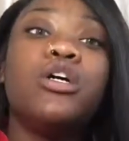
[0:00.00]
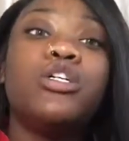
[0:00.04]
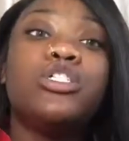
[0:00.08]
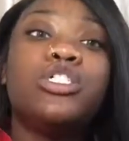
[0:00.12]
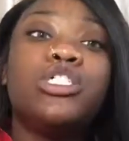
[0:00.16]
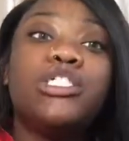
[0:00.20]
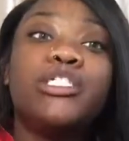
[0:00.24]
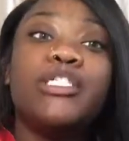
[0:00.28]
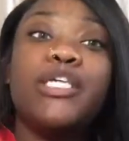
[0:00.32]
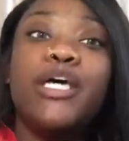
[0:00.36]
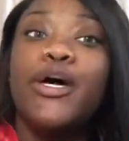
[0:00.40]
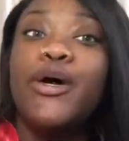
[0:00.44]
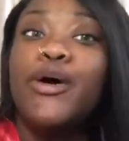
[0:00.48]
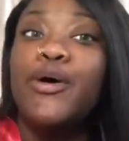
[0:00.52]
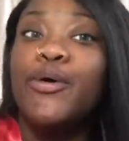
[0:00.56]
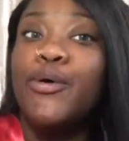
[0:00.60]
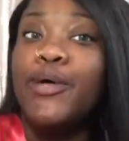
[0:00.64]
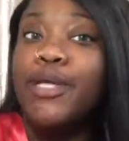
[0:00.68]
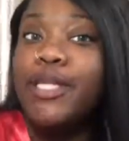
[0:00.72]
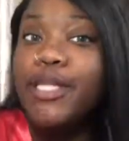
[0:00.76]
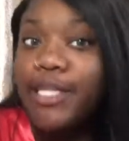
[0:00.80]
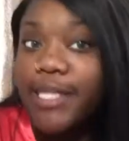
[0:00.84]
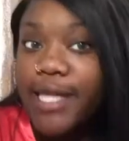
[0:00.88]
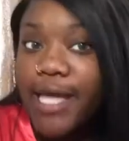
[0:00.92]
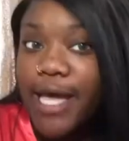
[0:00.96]

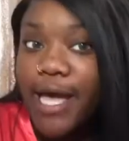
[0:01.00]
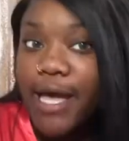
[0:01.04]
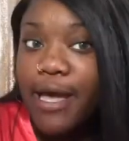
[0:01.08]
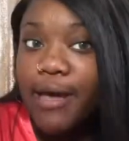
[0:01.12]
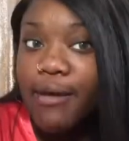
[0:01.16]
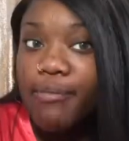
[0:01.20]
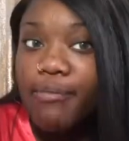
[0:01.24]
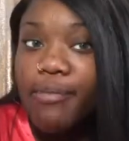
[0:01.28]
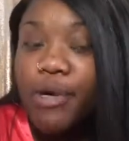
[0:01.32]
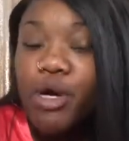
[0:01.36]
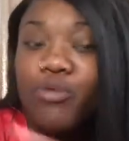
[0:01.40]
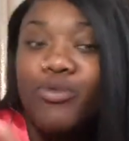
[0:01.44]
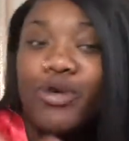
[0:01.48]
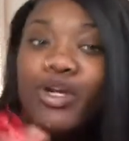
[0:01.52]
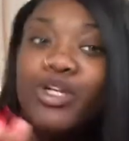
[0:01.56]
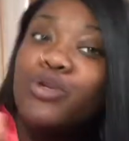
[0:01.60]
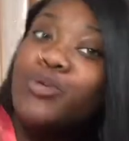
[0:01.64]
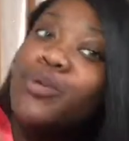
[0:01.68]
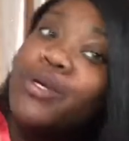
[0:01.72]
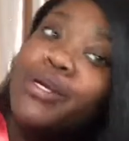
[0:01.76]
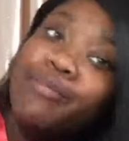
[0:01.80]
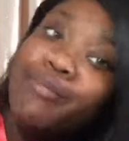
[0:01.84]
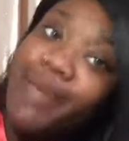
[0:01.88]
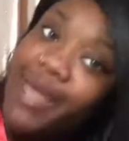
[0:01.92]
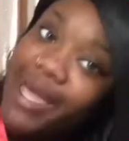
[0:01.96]
So yeah, but we're
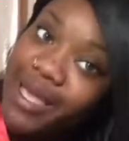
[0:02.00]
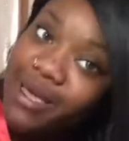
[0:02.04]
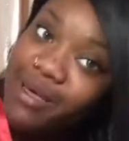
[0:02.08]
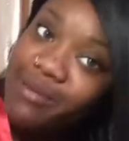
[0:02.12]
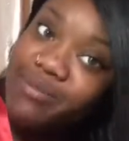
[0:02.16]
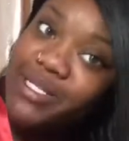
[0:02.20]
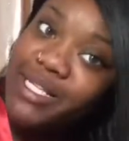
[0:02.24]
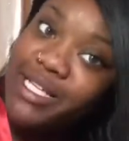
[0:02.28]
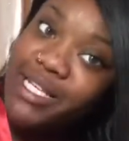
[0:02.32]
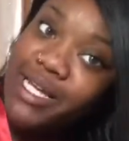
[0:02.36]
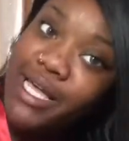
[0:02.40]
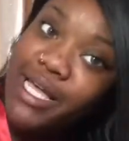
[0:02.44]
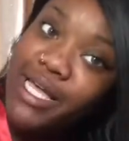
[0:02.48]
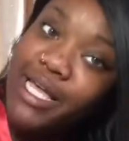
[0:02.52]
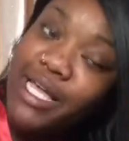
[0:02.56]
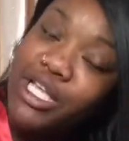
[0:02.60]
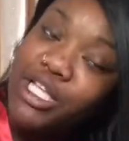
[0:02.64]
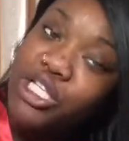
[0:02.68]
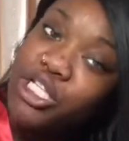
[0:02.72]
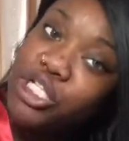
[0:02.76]
doing makeup today,